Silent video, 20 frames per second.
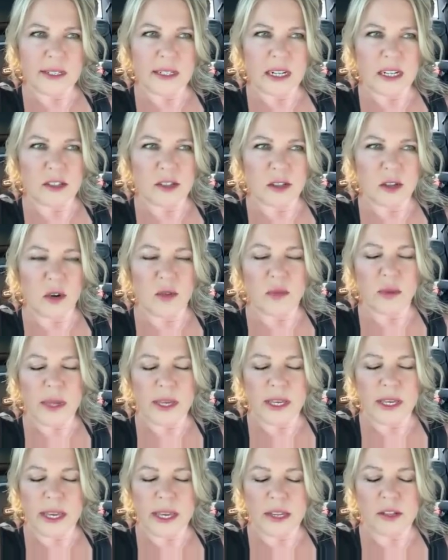And so, if we
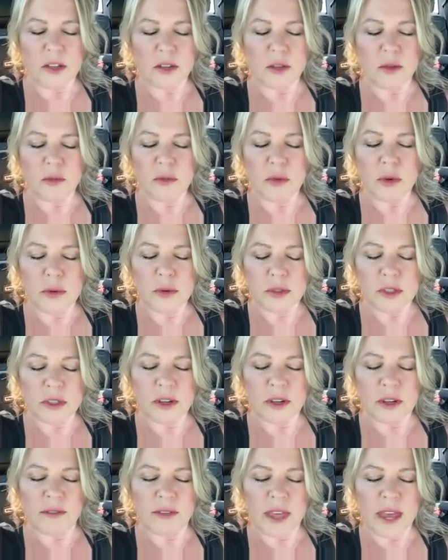could get to the root
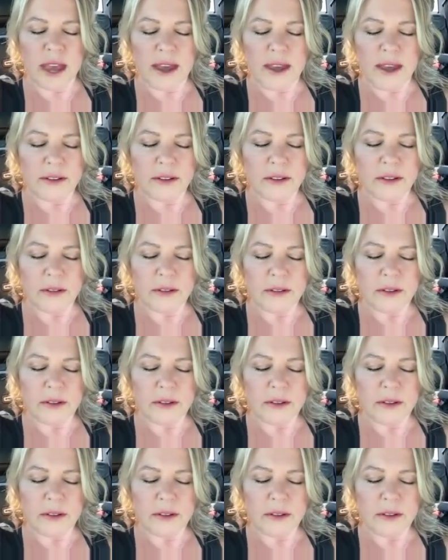of that,